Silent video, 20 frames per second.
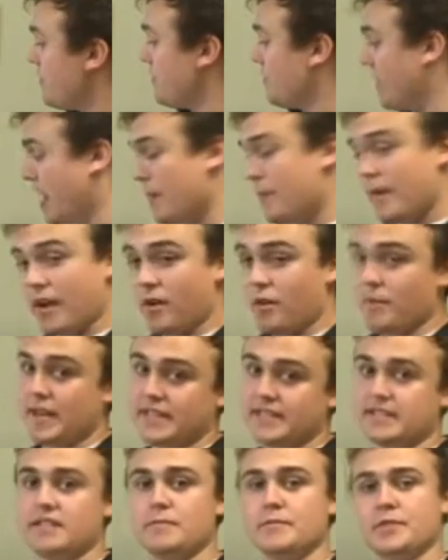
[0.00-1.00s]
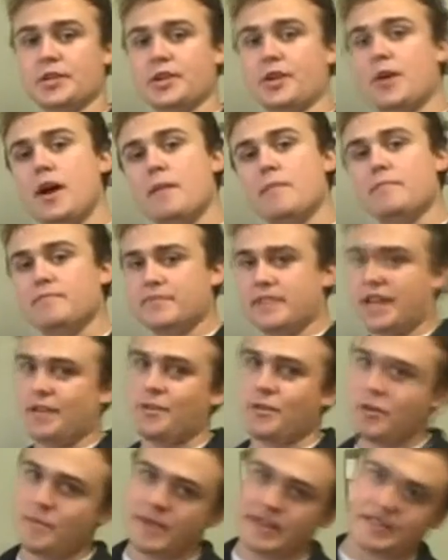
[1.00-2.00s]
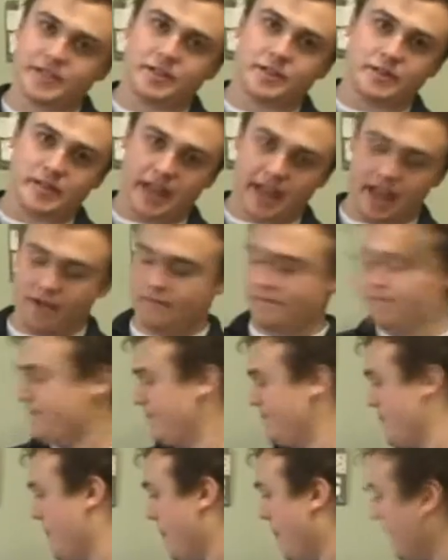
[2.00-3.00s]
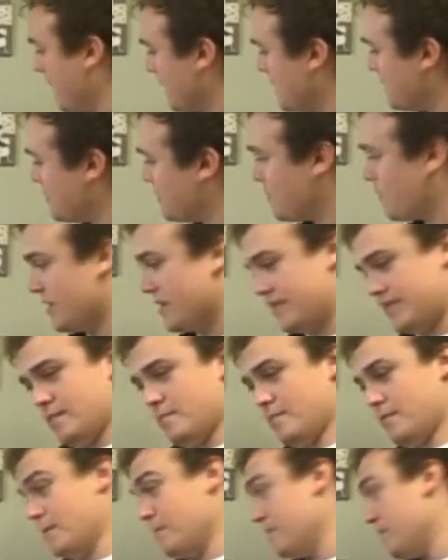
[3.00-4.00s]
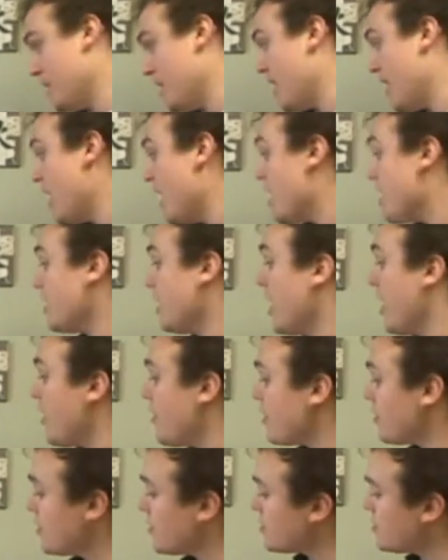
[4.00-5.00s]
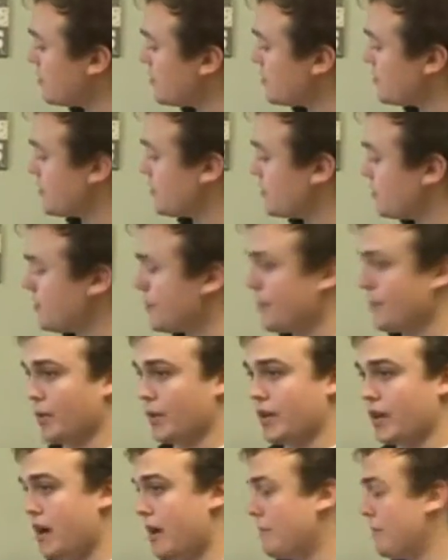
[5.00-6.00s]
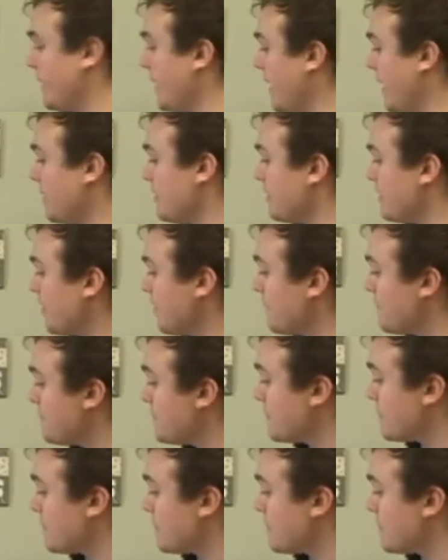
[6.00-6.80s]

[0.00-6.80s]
The up arrow makes the temperature go up, down arrow makes it go down. It's pretty simple. The other controls are a little bit more complicated though.